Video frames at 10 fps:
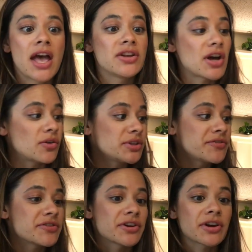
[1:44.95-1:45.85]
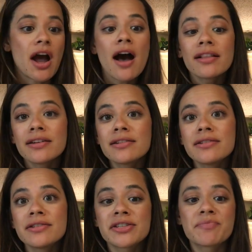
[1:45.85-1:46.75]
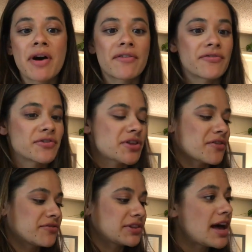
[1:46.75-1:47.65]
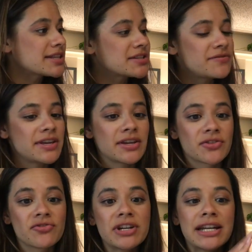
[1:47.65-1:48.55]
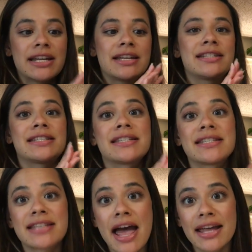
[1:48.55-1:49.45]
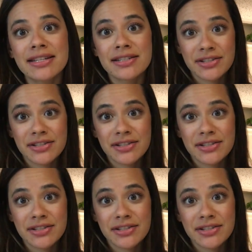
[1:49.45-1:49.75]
not only for their colors, but for their philosophy, ingredients, scent.